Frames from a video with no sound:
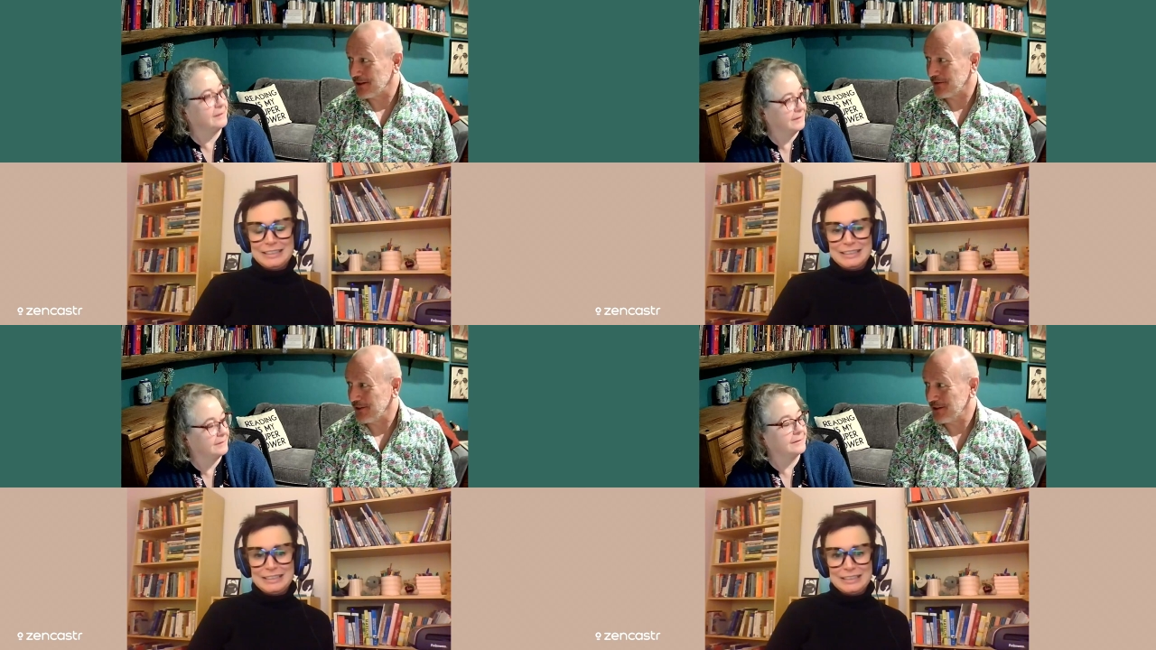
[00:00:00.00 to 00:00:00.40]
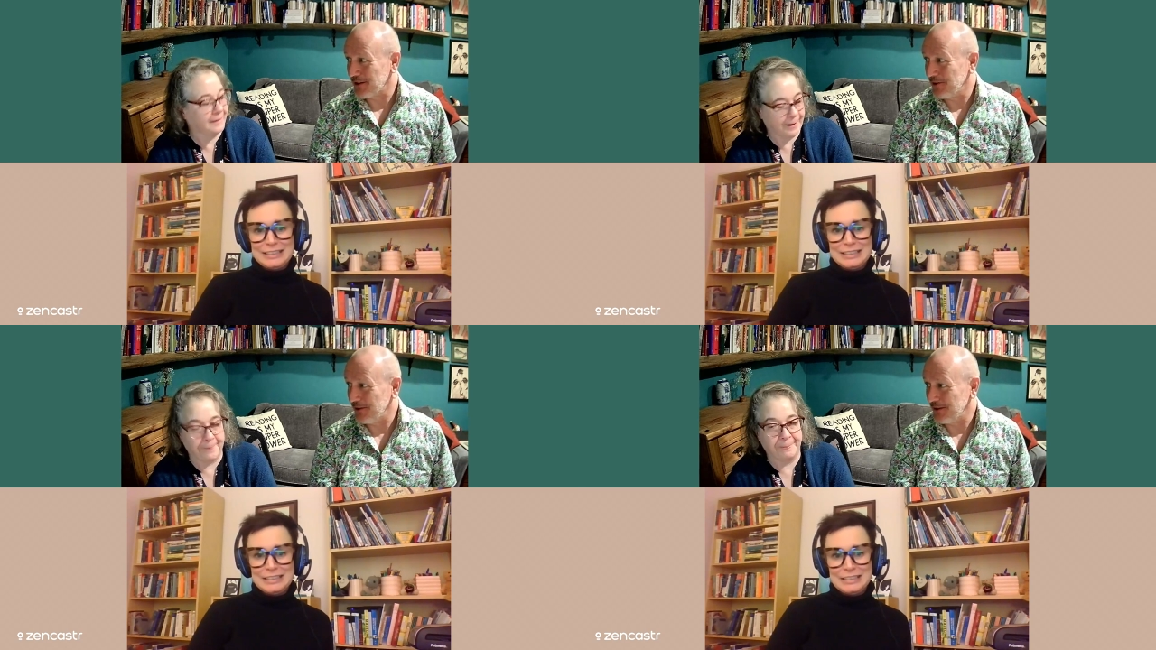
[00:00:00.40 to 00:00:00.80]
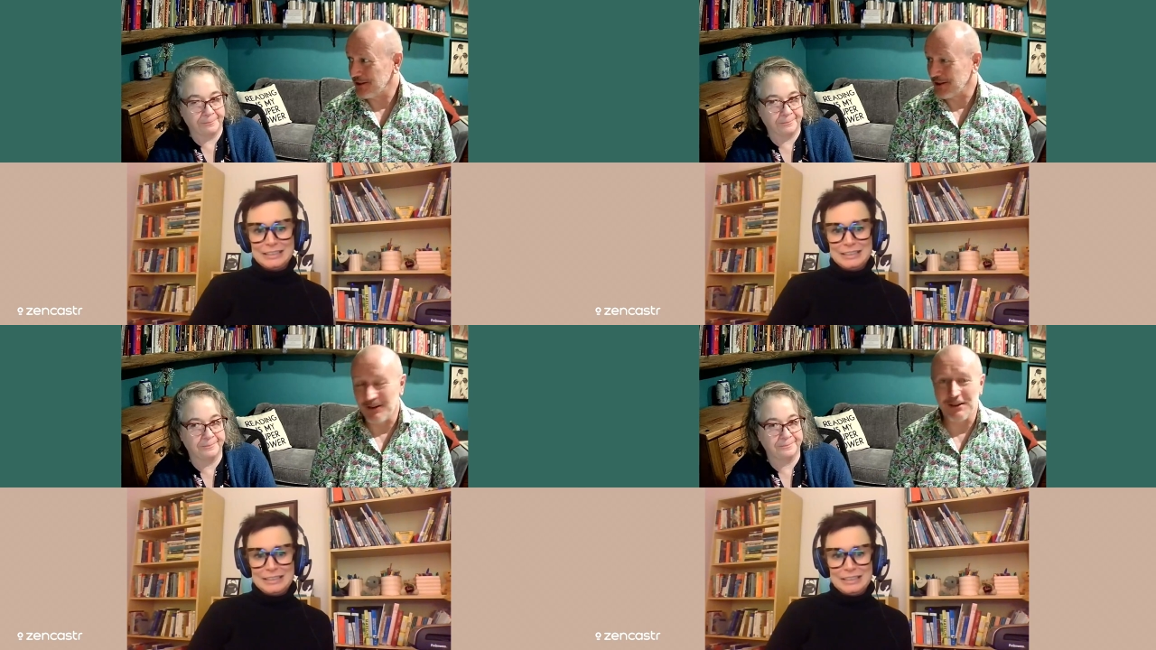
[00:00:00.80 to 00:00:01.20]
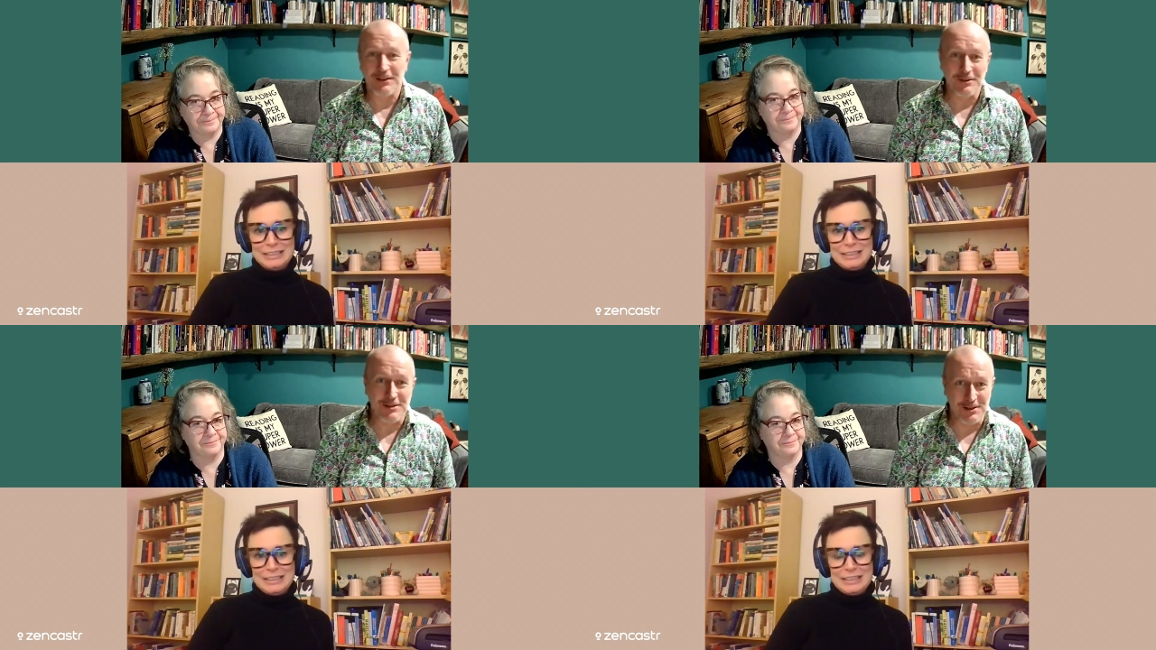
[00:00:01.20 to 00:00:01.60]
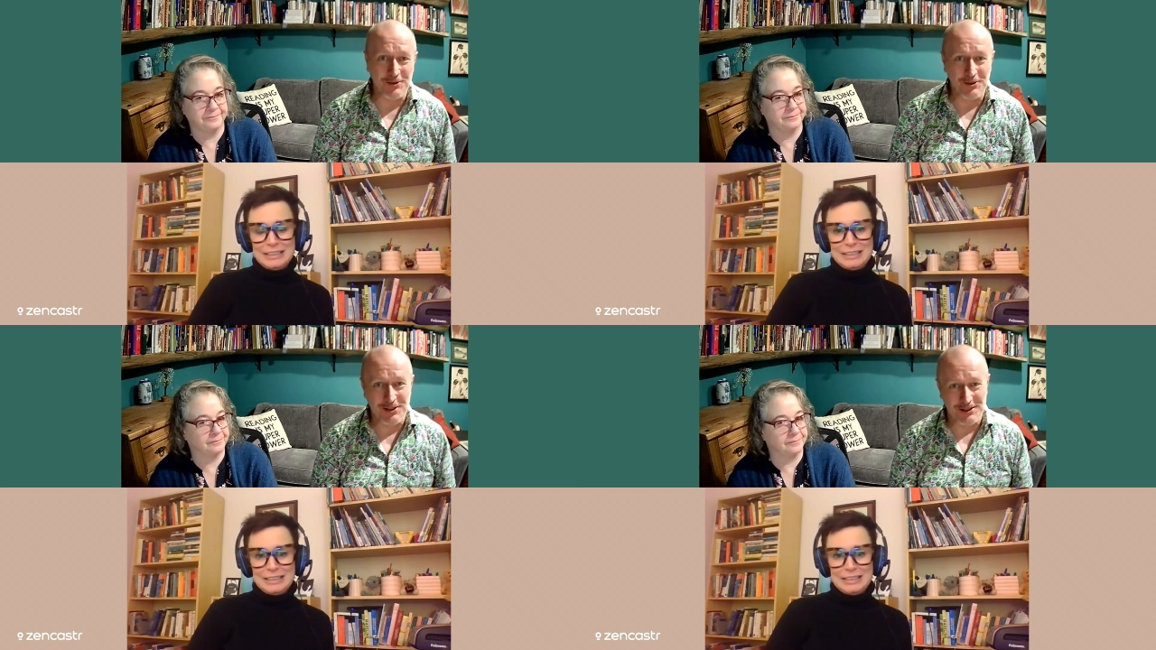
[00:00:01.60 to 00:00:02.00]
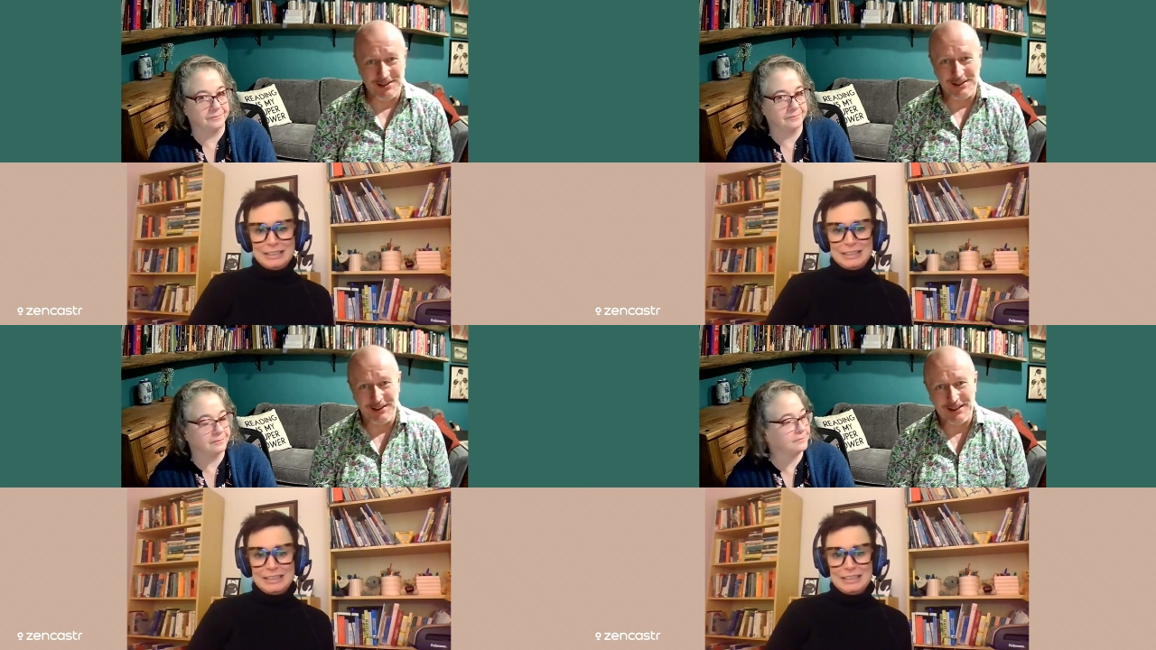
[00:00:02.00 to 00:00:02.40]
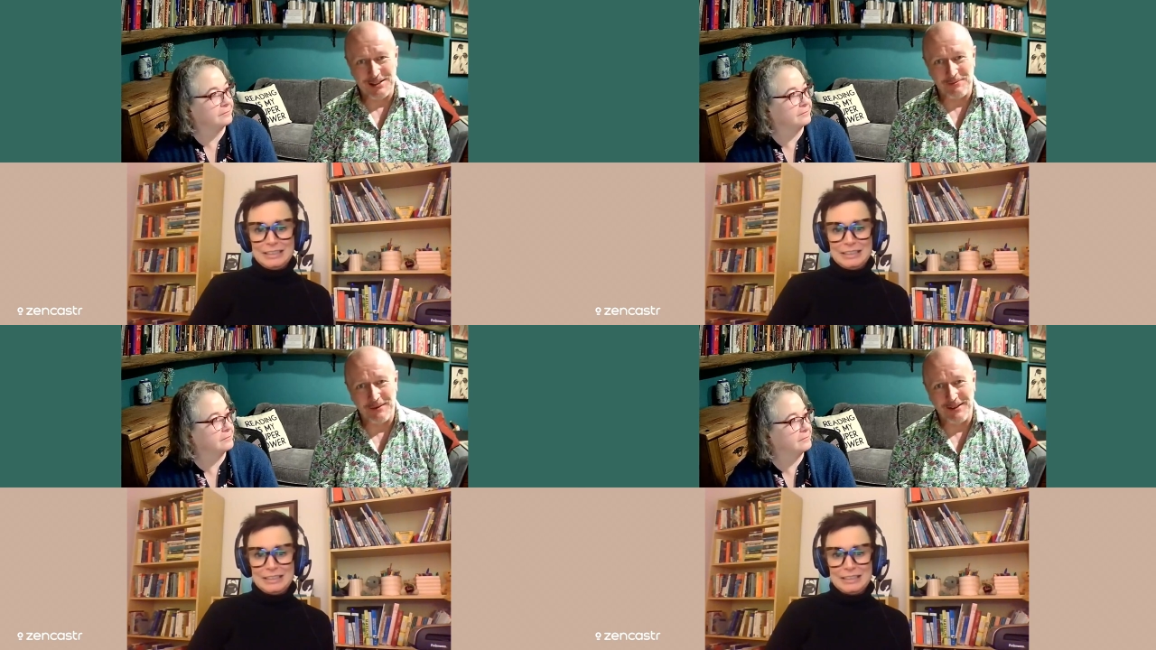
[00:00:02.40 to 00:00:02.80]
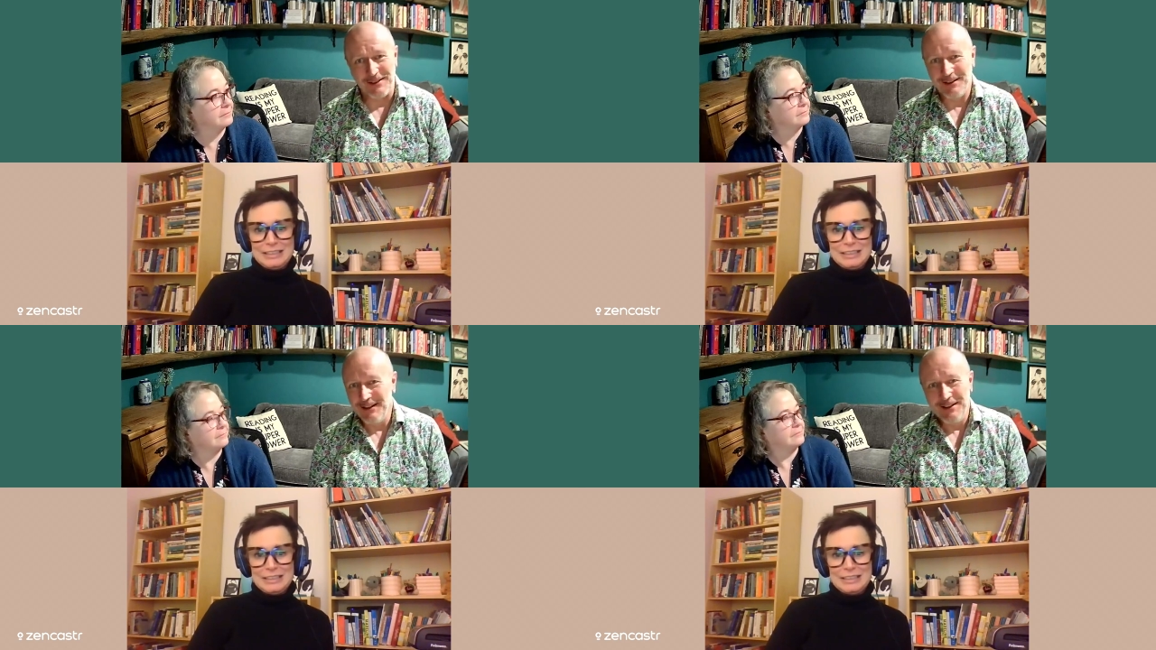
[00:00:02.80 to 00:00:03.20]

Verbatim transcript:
Speaker 1: for the students. So there are solutions to this, but